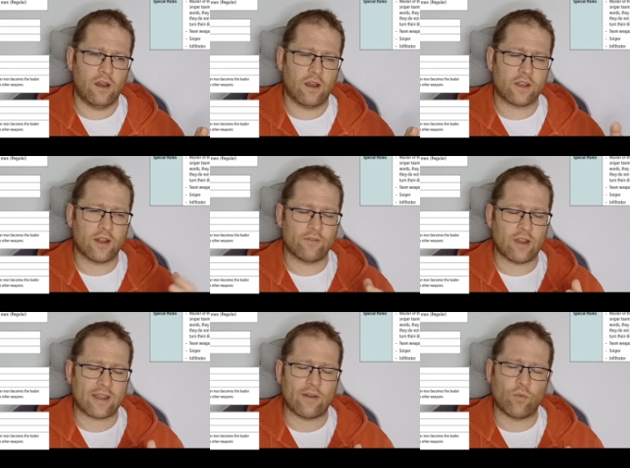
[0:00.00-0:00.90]
I could
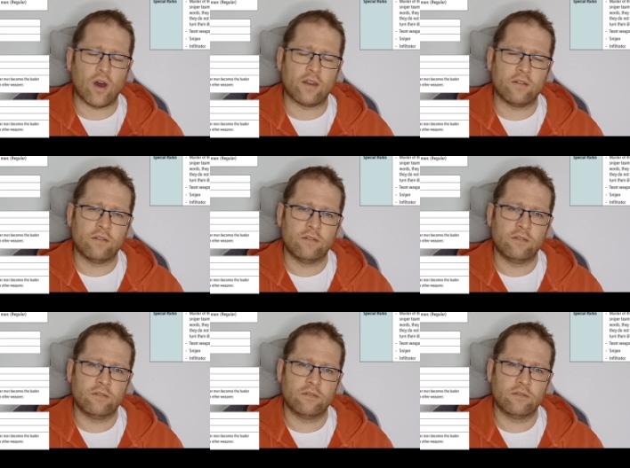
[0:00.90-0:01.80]
have 1
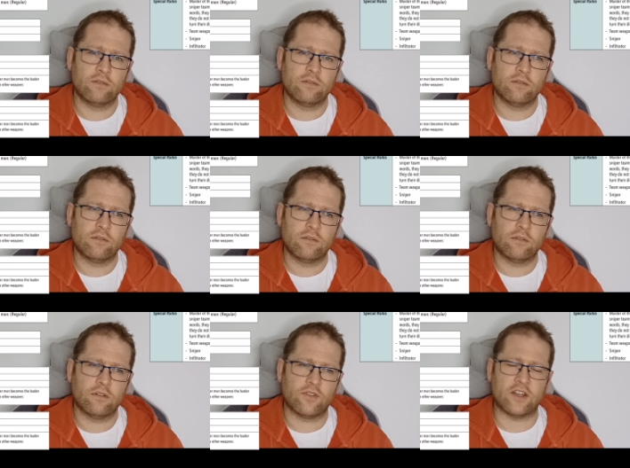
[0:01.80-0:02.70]

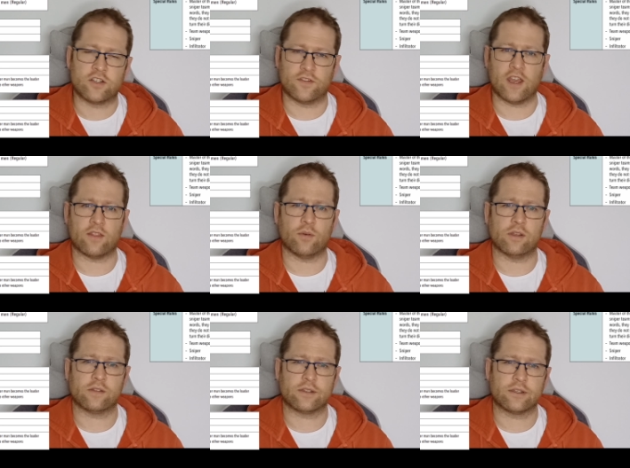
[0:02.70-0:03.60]
of each of the other
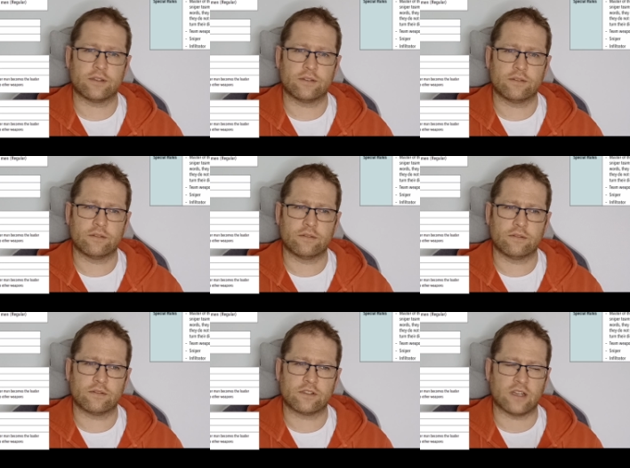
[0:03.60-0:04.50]
ones.
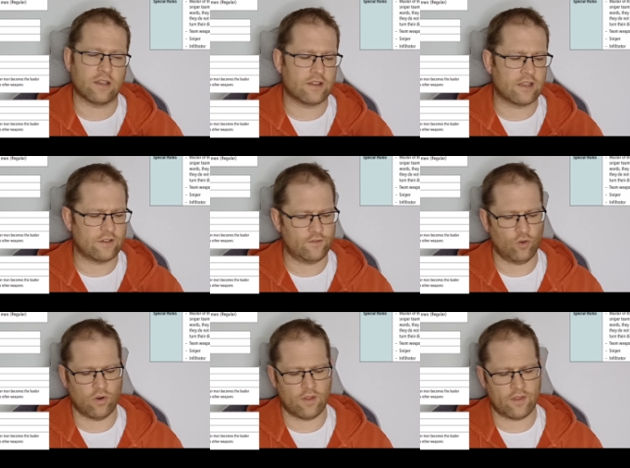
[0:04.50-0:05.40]
So I think there's
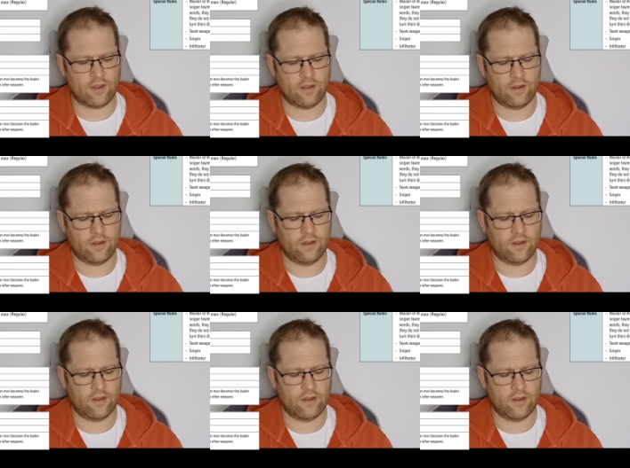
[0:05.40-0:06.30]
4, aren't there?
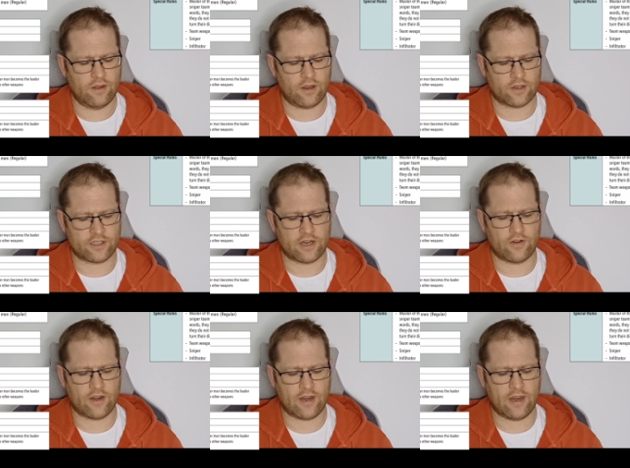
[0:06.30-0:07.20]

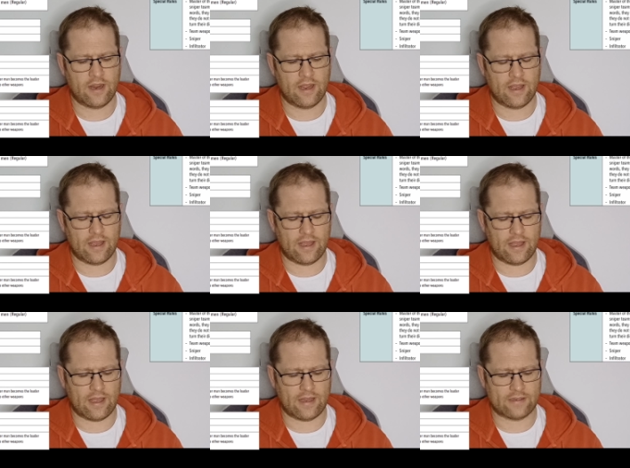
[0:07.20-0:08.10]
Artillery,
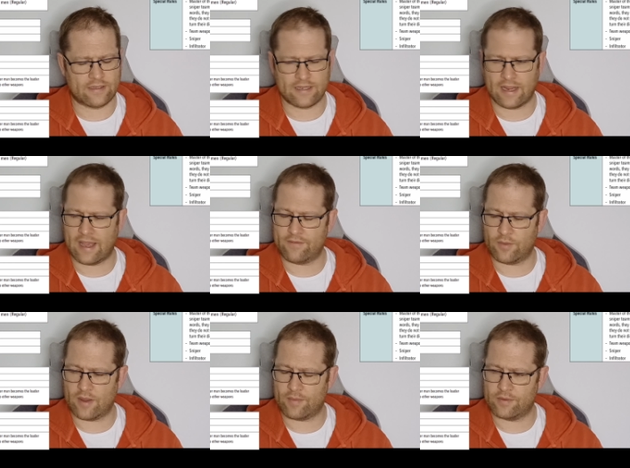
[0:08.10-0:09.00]
anti-tank,
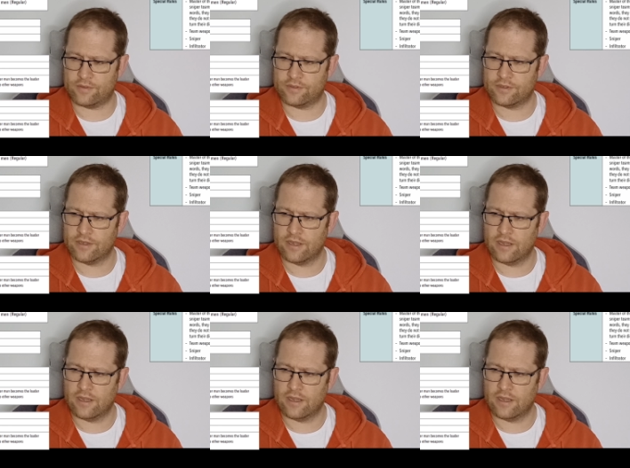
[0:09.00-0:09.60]
heavy weapons,